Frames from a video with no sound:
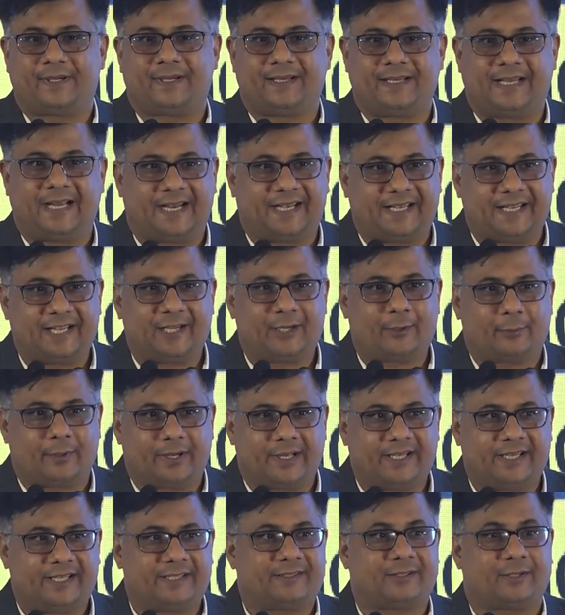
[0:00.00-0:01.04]
getting
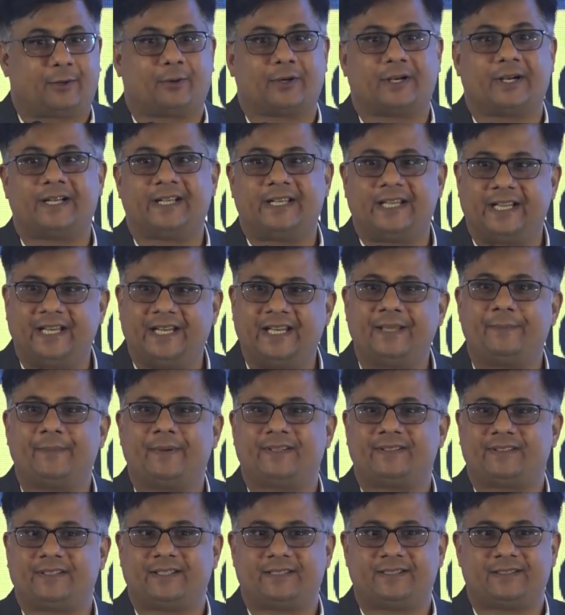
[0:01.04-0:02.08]
queries on a daily
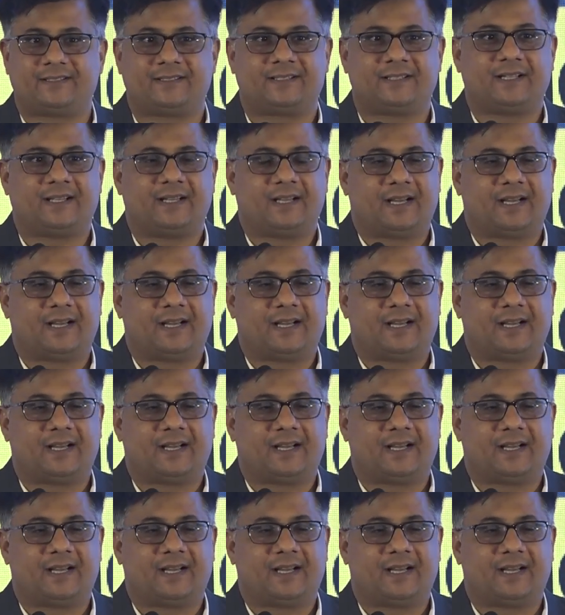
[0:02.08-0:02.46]
basis